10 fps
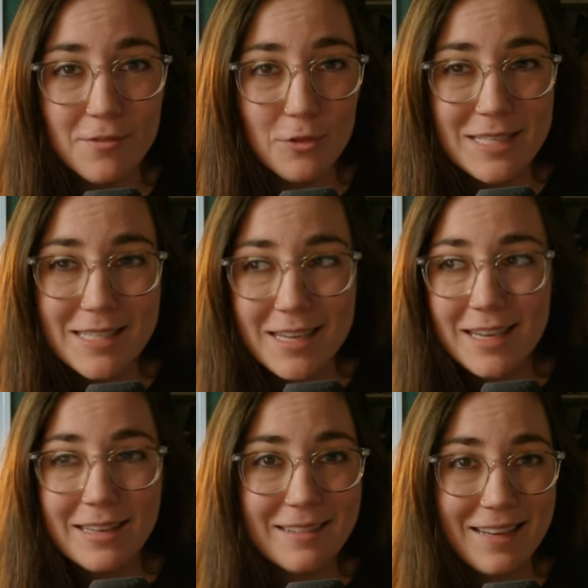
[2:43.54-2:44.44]
of
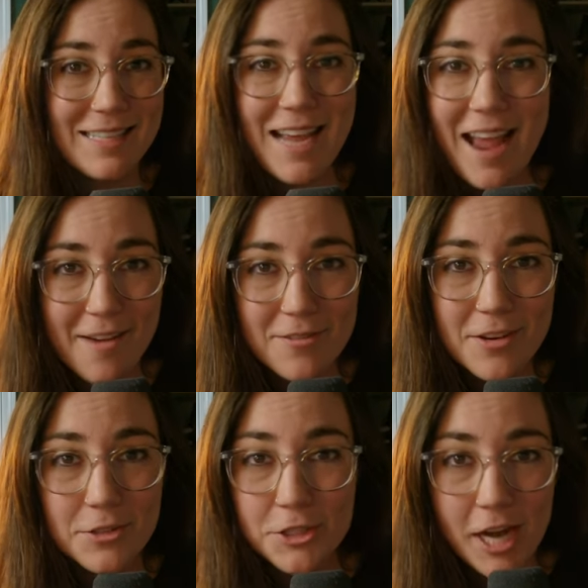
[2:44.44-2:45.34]
whiskey because I have
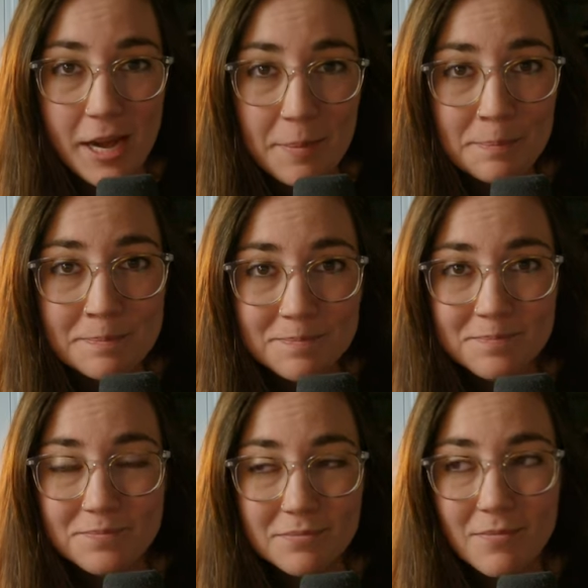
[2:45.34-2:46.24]
no shame.
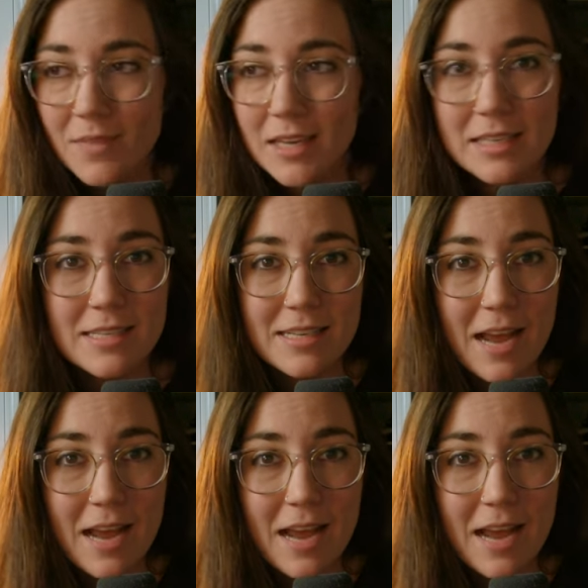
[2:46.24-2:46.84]
It's a